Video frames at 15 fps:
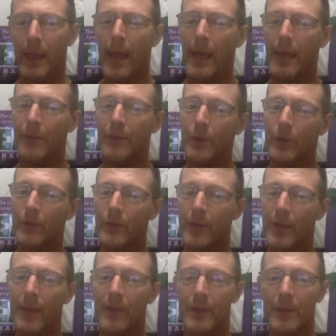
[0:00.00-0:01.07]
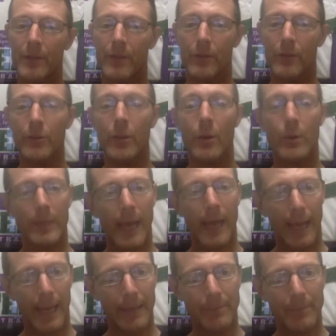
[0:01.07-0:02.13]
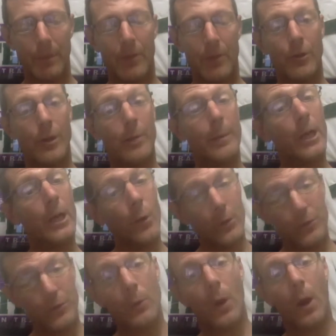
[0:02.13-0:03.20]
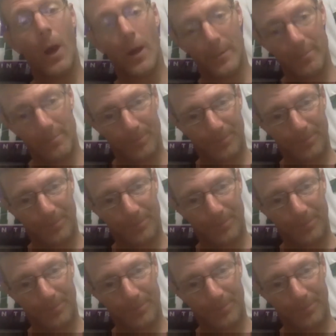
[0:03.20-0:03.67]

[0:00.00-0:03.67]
and it turns out that it's a slow day, you're going to be going too hard.